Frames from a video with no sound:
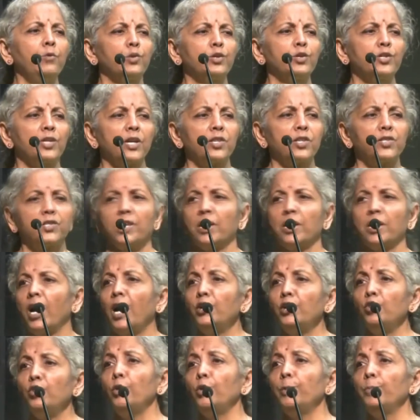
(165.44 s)
was asking,
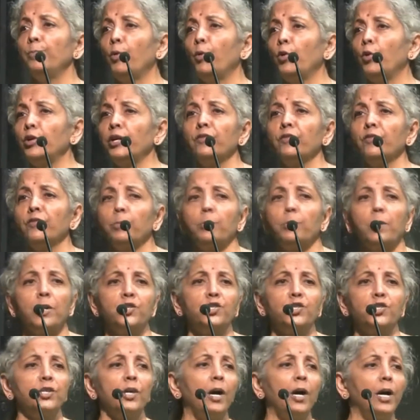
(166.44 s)
are you importing from
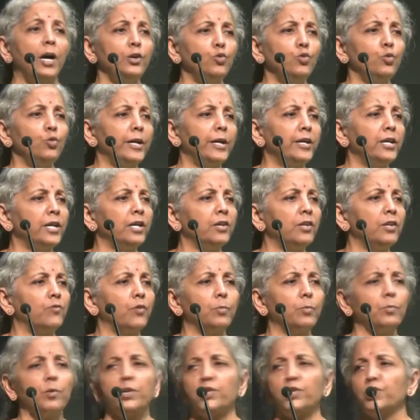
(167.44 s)
Russia? Are you getting it
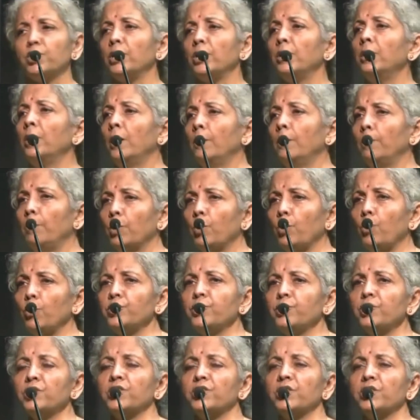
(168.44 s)
from Russia?
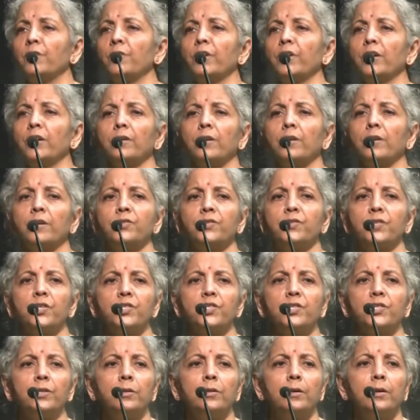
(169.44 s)
Because it's giving in
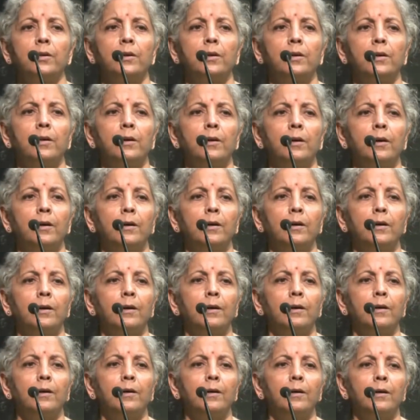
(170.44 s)
concession.
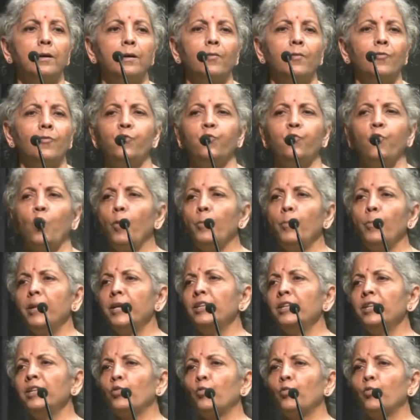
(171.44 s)
For
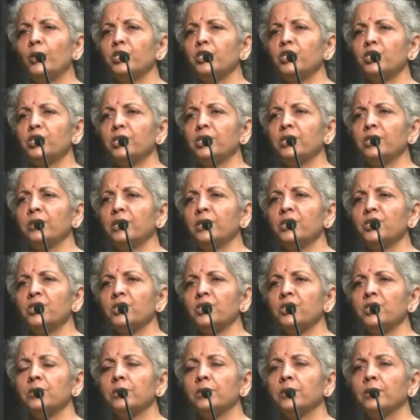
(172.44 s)
me, the question
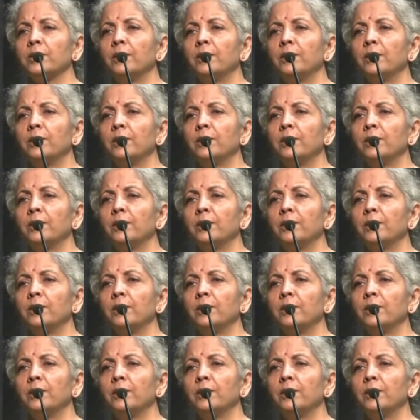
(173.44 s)
is,